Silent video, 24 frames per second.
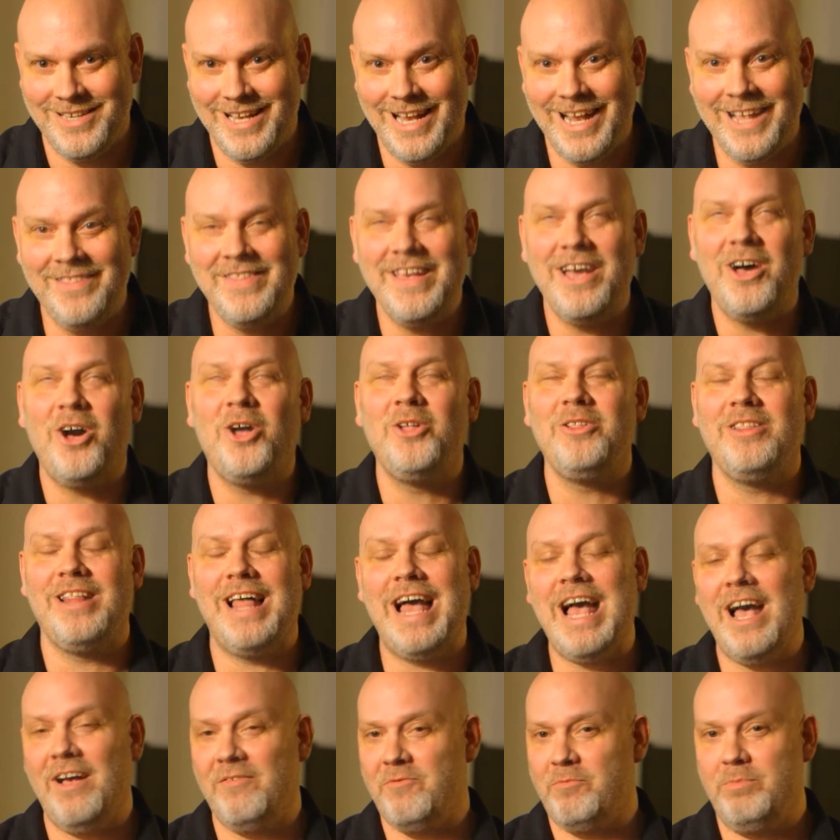And they all
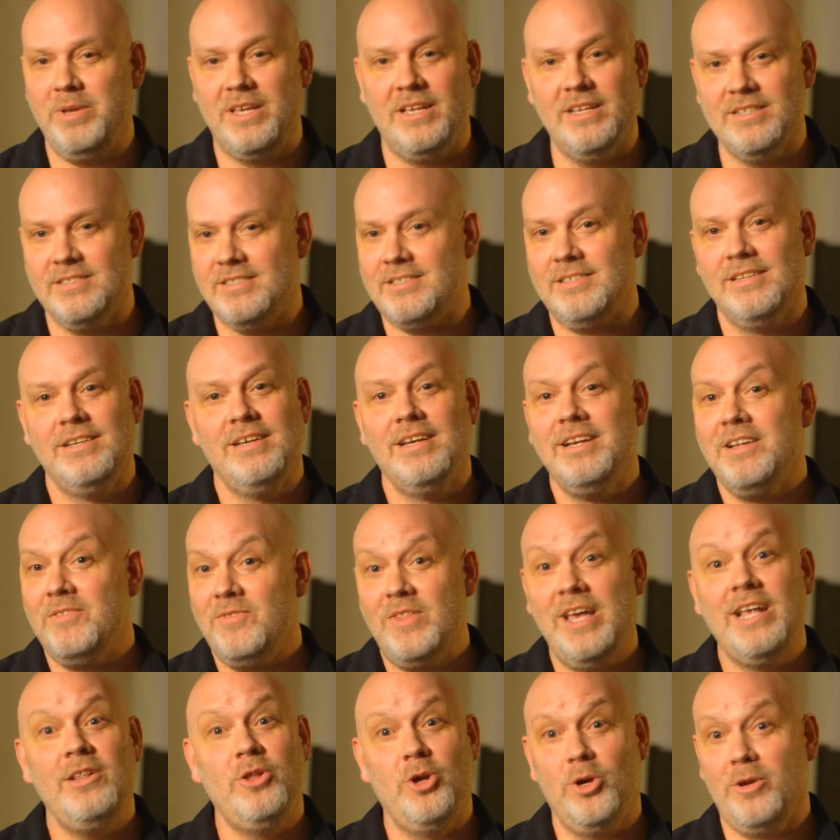laughed because
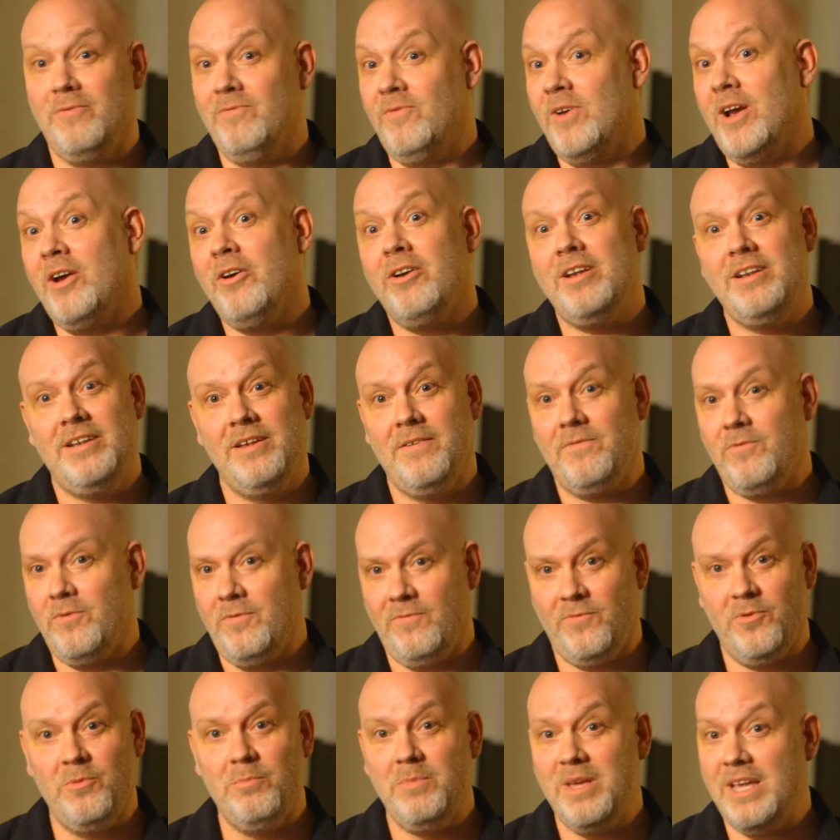they look very different
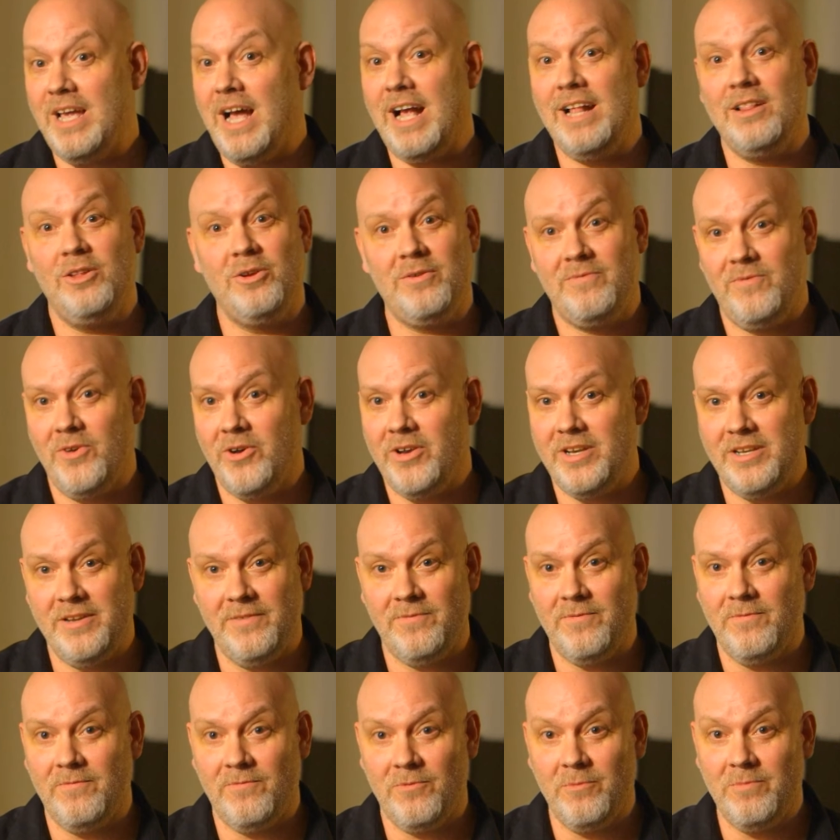from me. I look very
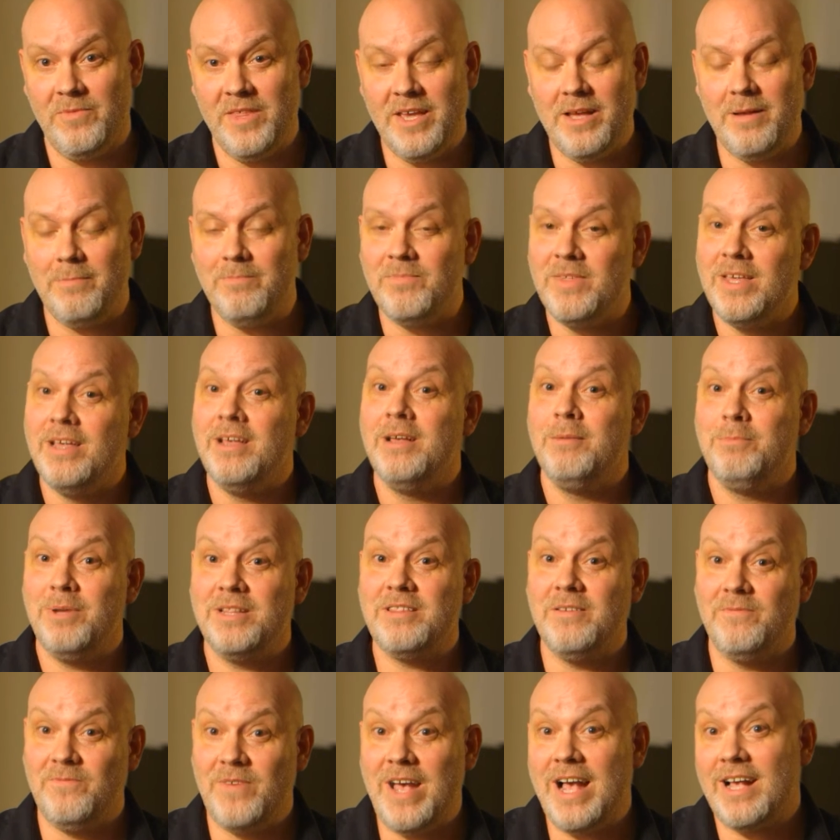different from them. But
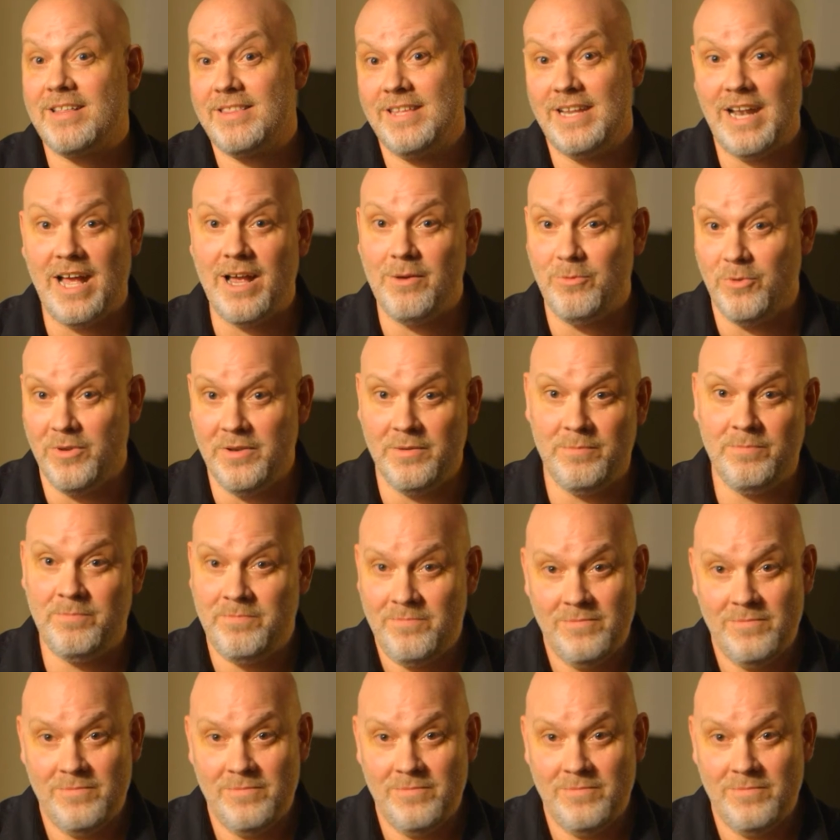the fact that I would,